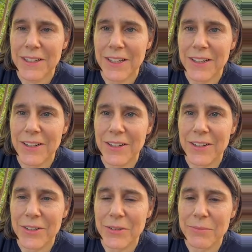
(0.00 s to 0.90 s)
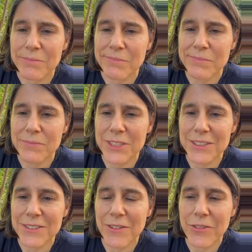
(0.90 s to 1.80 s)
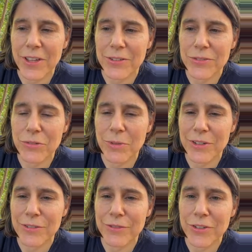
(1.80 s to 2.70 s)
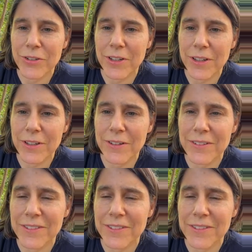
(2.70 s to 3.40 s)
And thanks so much for tuning in.